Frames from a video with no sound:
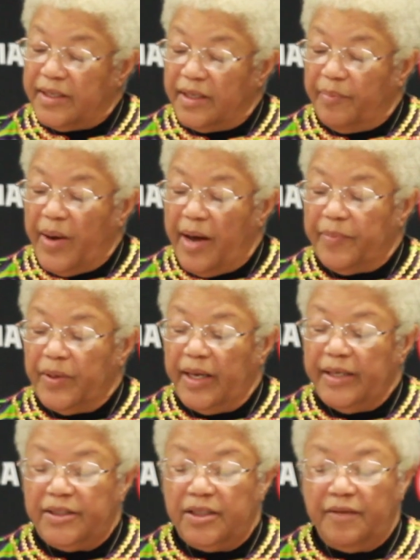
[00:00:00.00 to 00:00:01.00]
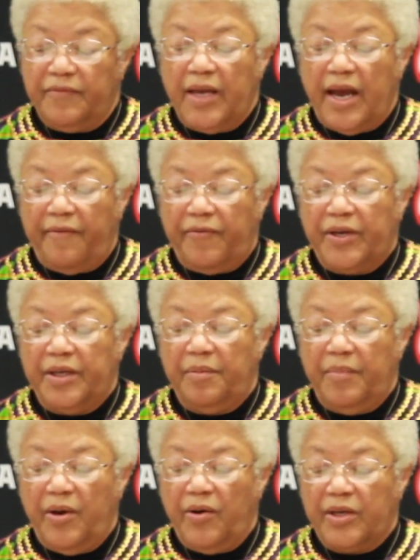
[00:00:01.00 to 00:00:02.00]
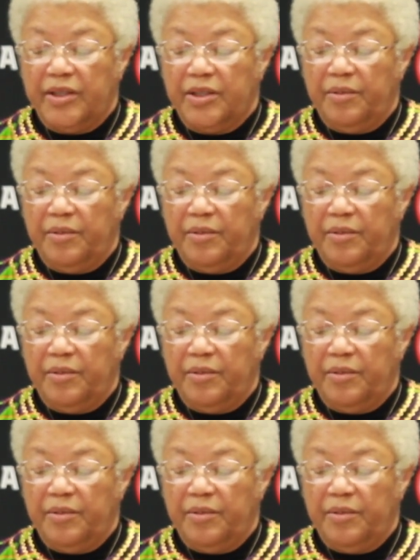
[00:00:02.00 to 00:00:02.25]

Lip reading: in the population of the African American